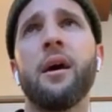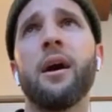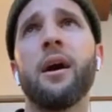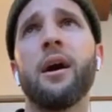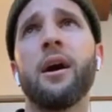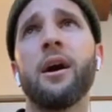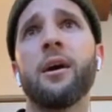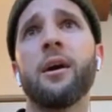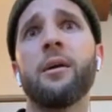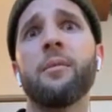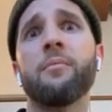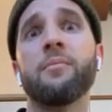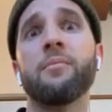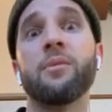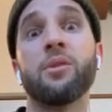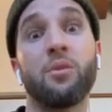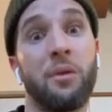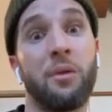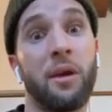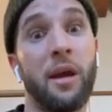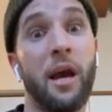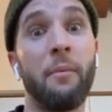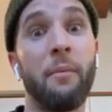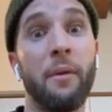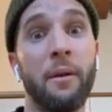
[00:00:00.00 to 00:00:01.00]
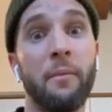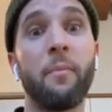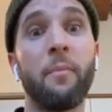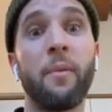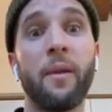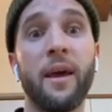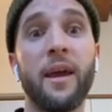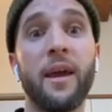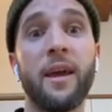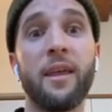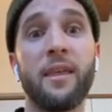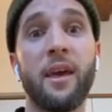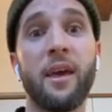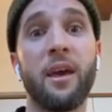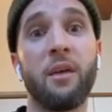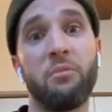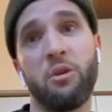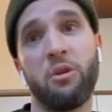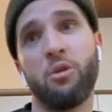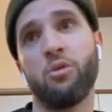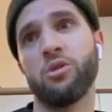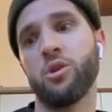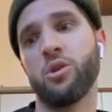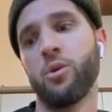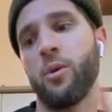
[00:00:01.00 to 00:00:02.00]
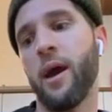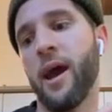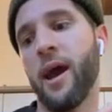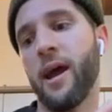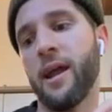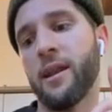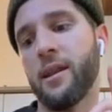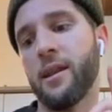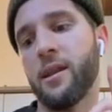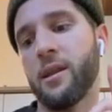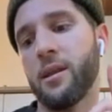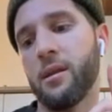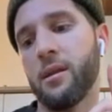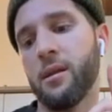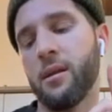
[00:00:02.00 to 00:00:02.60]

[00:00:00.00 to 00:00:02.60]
to come and play there, because you had,